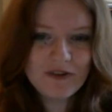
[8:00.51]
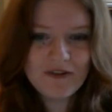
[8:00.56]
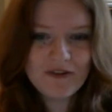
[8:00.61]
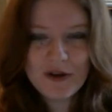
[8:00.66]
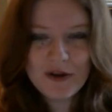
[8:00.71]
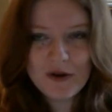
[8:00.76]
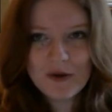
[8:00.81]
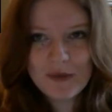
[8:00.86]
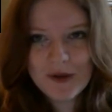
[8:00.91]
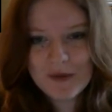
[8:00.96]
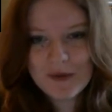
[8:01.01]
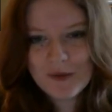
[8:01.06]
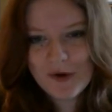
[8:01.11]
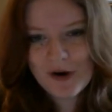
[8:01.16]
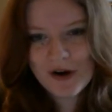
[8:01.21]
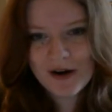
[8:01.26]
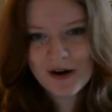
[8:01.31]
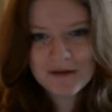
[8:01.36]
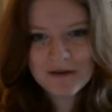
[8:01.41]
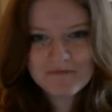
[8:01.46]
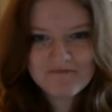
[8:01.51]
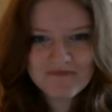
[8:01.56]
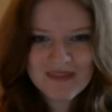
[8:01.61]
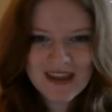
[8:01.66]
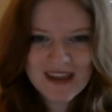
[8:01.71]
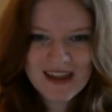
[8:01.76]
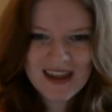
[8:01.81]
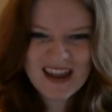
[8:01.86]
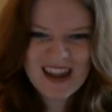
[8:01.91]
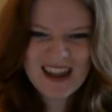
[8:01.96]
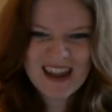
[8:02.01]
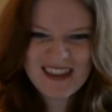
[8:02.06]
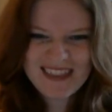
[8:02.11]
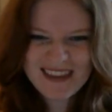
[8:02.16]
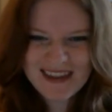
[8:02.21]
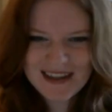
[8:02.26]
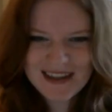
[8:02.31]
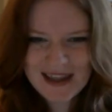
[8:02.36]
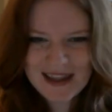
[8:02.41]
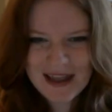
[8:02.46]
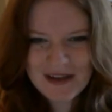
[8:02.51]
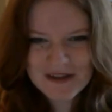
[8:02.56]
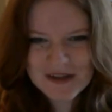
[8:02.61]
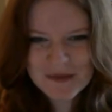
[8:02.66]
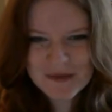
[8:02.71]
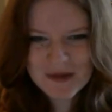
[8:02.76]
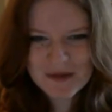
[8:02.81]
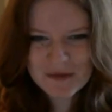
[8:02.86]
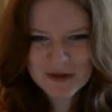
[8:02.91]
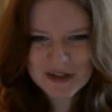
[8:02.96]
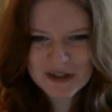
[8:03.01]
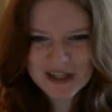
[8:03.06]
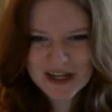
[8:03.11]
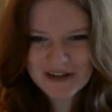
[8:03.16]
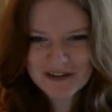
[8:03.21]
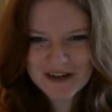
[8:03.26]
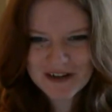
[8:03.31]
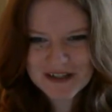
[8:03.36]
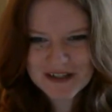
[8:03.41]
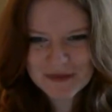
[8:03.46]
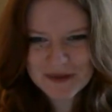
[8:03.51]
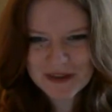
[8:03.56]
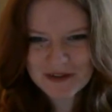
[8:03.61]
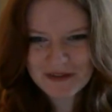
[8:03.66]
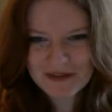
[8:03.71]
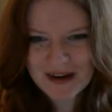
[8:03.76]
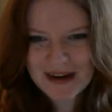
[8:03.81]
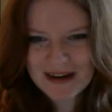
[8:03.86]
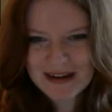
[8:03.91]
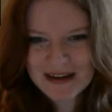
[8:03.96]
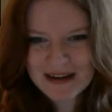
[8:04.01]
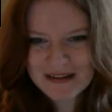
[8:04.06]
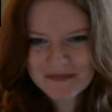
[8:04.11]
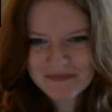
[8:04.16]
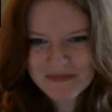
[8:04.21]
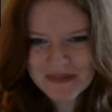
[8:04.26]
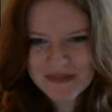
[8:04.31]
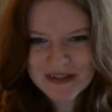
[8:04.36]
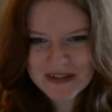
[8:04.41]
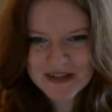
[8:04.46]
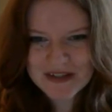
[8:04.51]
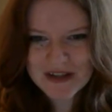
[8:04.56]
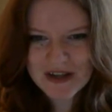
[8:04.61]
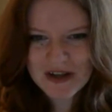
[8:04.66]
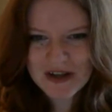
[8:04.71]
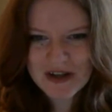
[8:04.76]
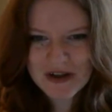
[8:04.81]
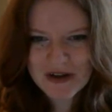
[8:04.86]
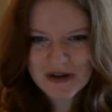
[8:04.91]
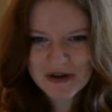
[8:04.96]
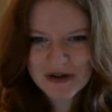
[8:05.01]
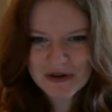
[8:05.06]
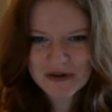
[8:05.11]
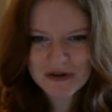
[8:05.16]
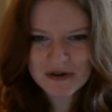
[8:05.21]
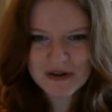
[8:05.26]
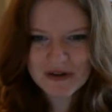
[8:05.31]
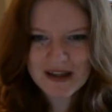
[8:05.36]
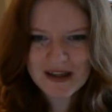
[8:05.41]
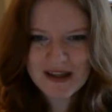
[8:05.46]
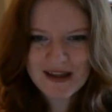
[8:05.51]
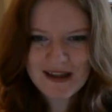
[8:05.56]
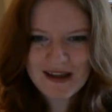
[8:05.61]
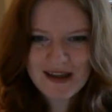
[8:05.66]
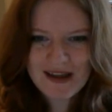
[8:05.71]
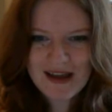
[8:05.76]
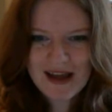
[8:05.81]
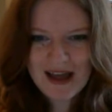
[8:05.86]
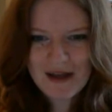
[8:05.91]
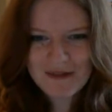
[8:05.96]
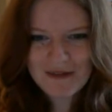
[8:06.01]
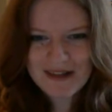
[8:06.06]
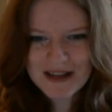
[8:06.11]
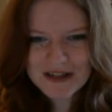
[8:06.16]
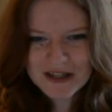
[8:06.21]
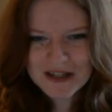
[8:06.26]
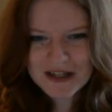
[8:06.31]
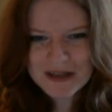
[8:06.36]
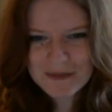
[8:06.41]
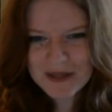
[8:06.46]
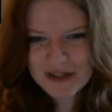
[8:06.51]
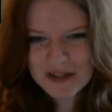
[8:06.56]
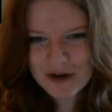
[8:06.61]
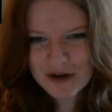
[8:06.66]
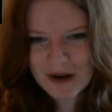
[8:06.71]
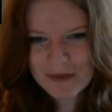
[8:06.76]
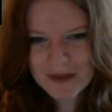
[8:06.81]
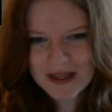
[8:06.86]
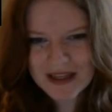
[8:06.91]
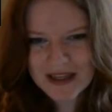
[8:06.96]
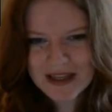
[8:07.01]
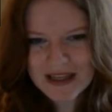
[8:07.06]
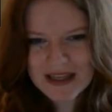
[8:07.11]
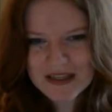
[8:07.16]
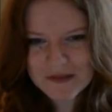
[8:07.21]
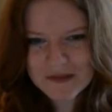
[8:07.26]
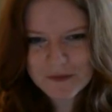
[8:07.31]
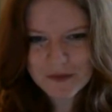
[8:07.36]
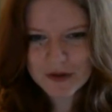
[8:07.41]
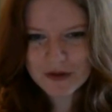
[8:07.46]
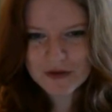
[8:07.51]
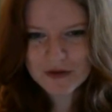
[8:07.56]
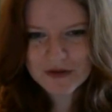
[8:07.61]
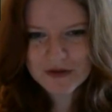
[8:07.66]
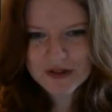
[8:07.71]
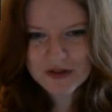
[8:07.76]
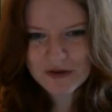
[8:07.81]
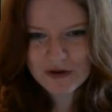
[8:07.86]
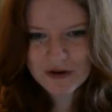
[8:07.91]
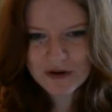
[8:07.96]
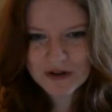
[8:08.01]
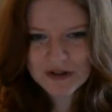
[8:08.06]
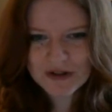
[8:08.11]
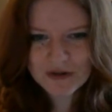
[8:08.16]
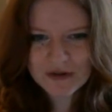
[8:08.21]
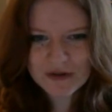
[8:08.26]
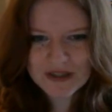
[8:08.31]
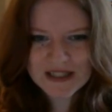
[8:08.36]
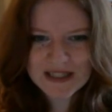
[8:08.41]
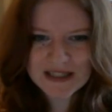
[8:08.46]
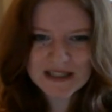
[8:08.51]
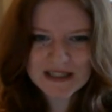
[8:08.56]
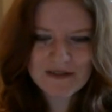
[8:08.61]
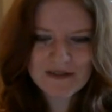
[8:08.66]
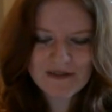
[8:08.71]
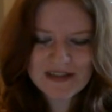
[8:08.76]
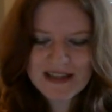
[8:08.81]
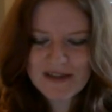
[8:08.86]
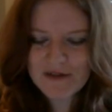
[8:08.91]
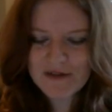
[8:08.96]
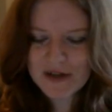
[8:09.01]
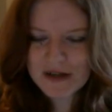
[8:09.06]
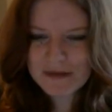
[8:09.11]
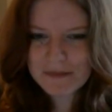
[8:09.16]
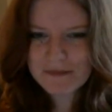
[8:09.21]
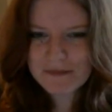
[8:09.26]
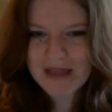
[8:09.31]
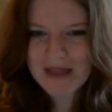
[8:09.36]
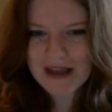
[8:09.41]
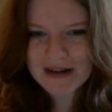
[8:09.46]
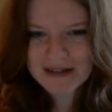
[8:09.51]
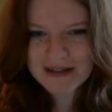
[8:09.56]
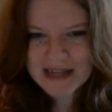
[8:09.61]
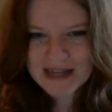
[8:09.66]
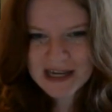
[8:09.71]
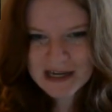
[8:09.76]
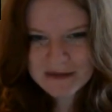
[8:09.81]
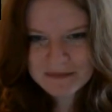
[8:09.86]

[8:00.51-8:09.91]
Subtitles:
review a bit more, I think I was a bit more generous with the rating, so I'll actually be dropping East Blue's score to a 7 out of 10.